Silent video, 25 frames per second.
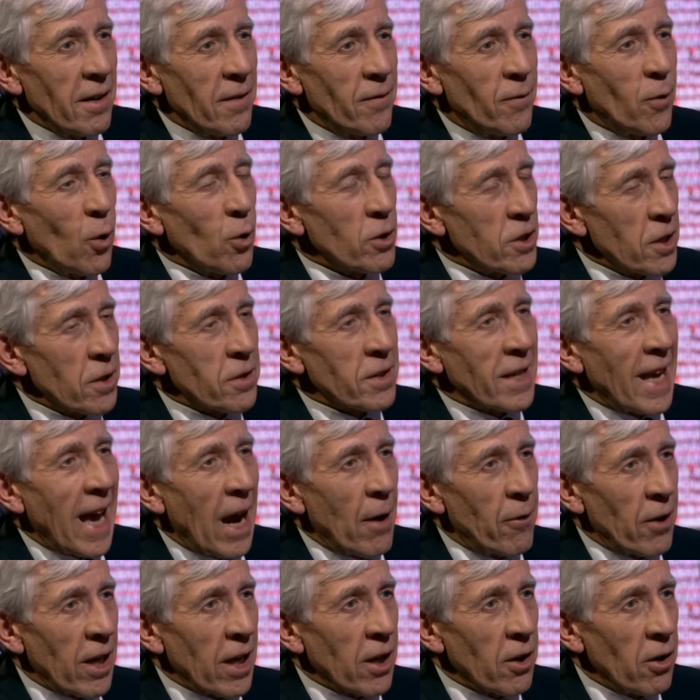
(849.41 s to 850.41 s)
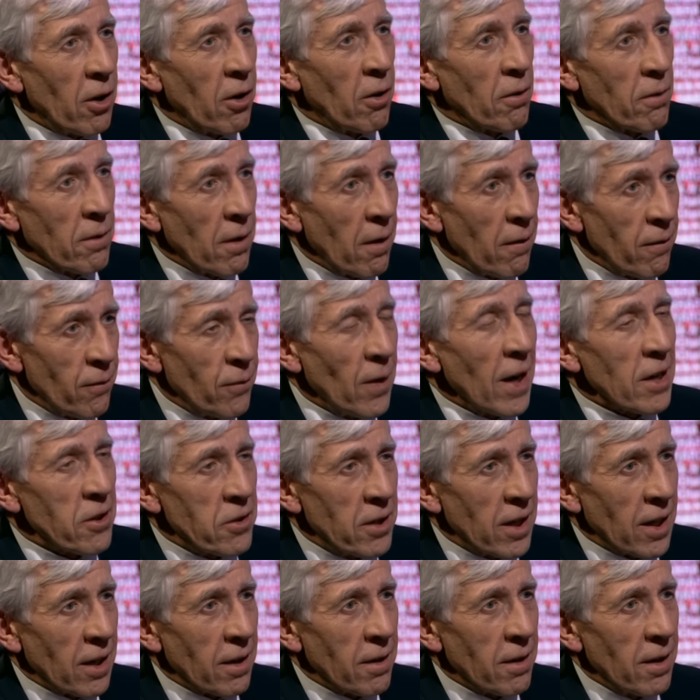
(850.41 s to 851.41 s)
for just carrying on
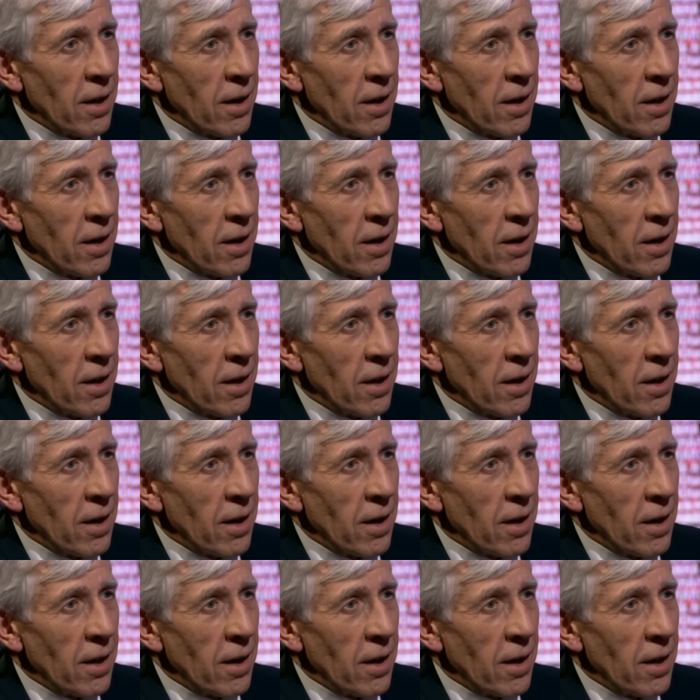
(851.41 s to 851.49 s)
fighting.